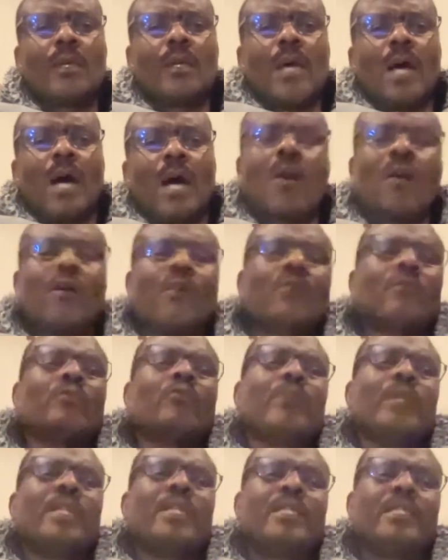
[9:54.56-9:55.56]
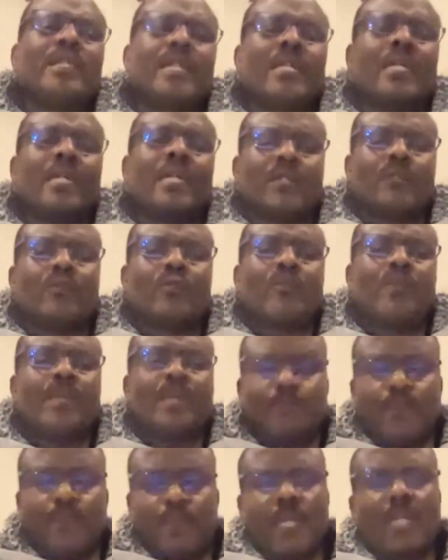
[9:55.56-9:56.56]
How do we dare to
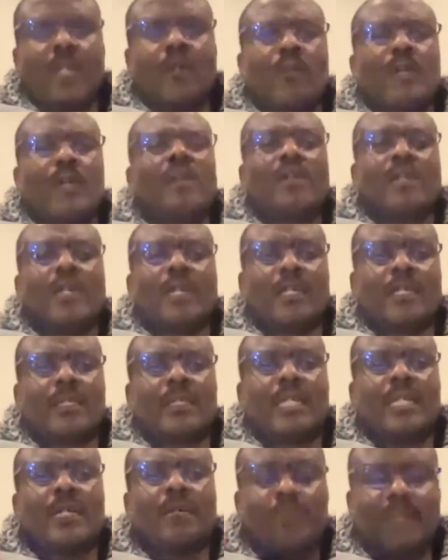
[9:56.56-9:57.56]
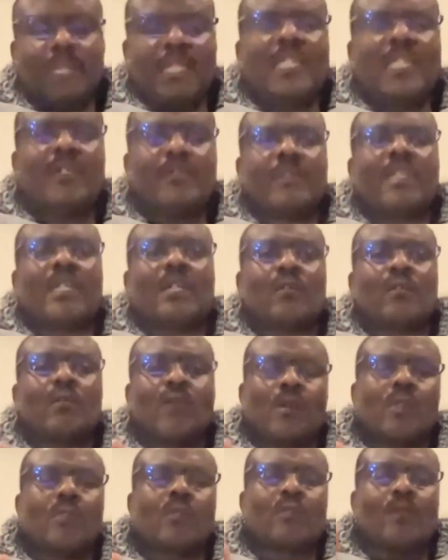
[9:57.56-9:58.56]
be prayer warriors and believe that
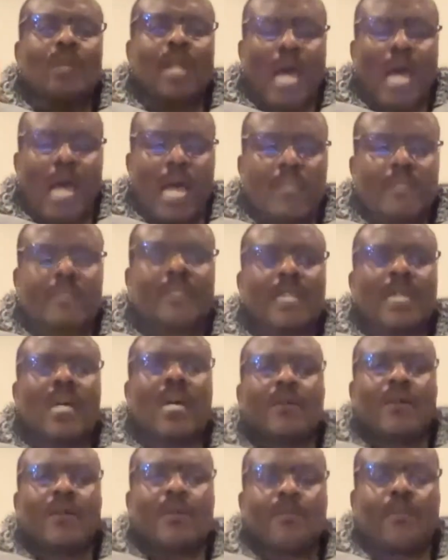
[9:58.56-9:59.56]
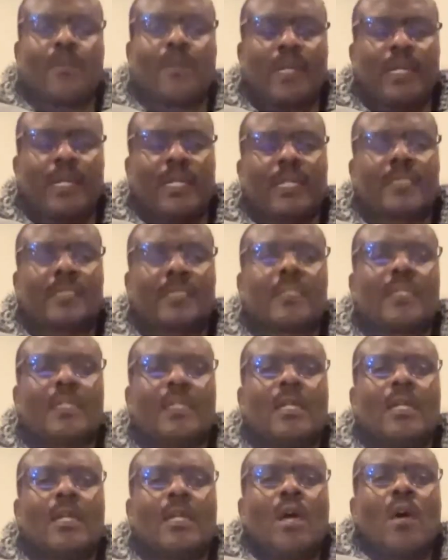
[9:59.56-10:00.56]
God will answer our prayers
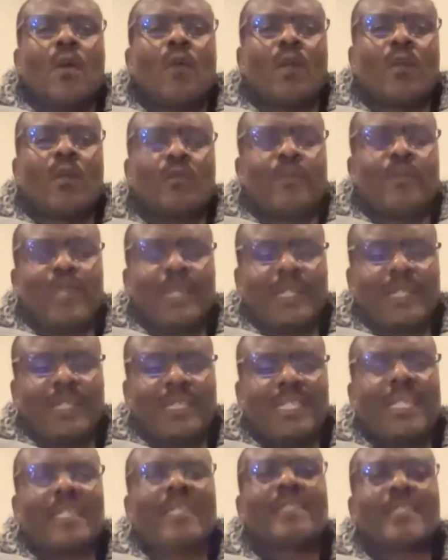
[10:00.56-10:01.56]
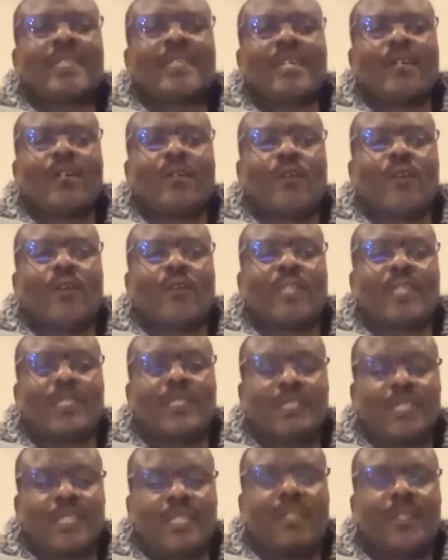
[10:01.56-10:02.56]
when we then take care of the
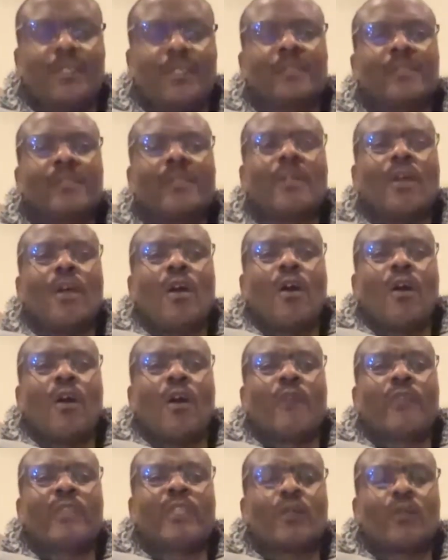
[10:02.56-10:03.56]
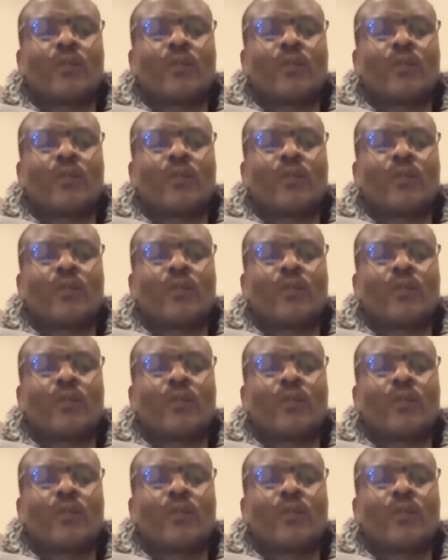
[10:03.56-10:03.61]
children of the